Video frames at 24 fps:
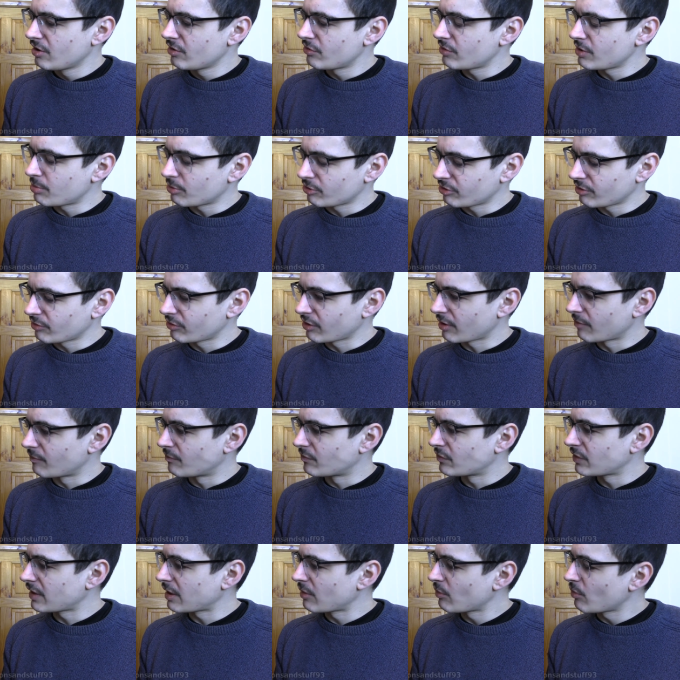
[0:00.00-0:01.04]
three point seven
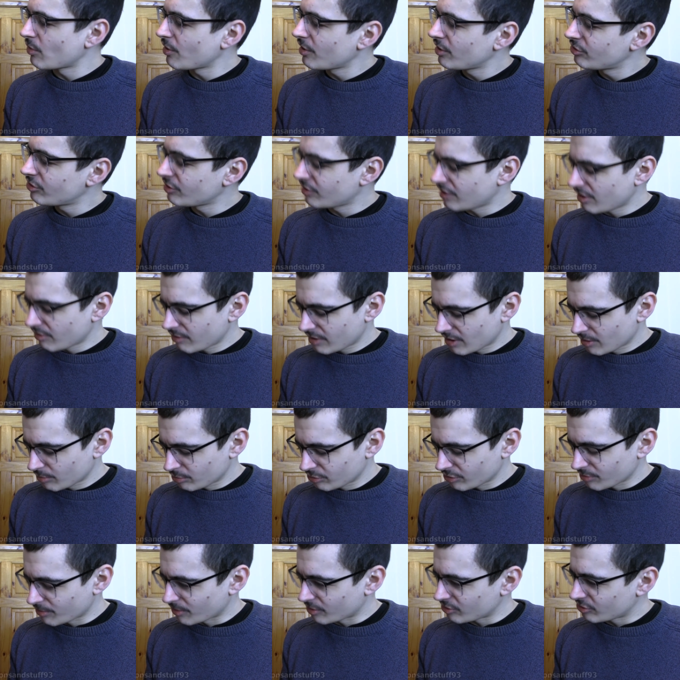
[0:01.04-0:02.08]
seven. Now why is it going up
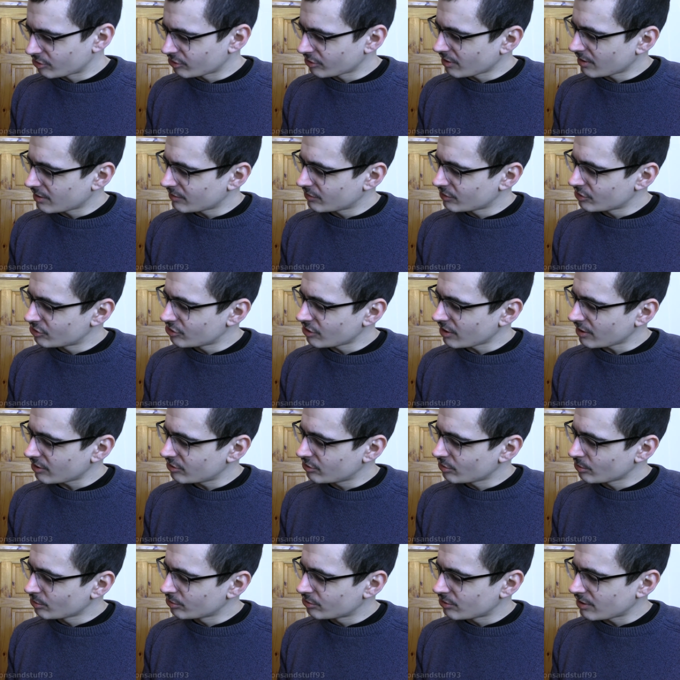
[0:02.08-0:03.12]
so much? Because I don't have the check
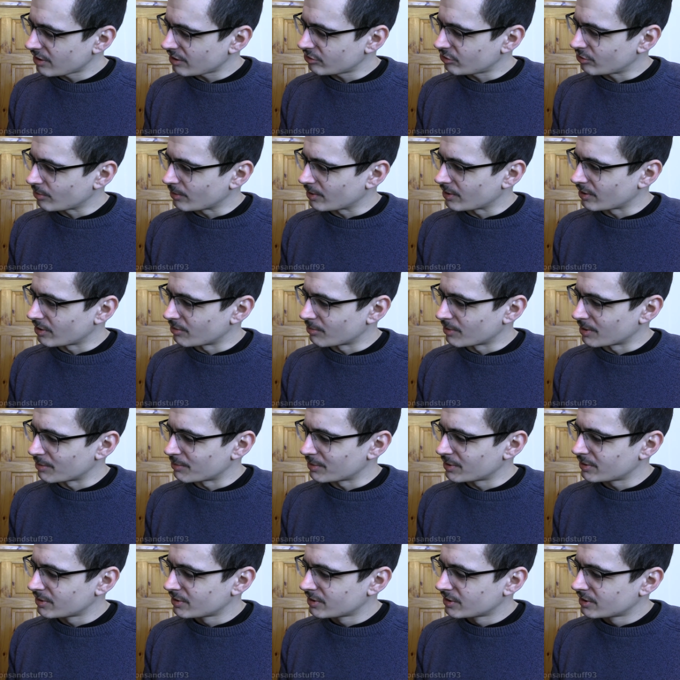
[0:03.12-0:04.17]
source next to it at the
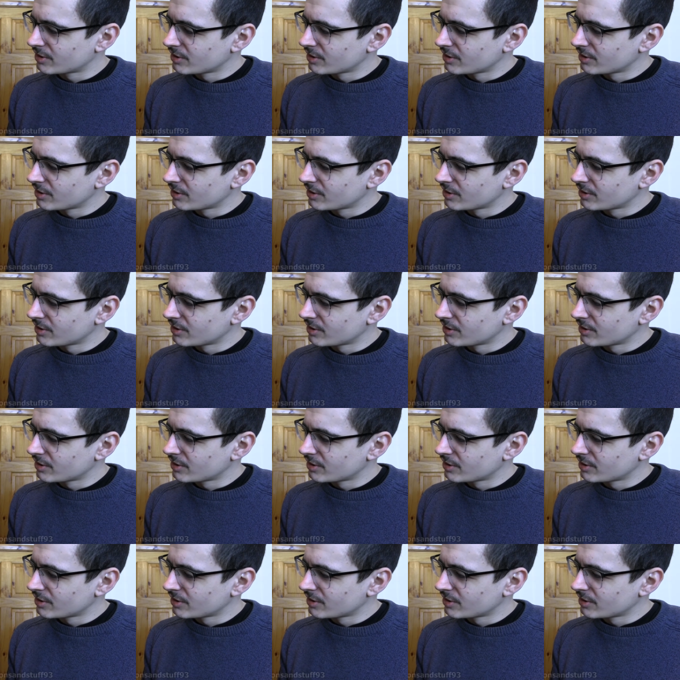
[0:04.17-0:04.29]
moment.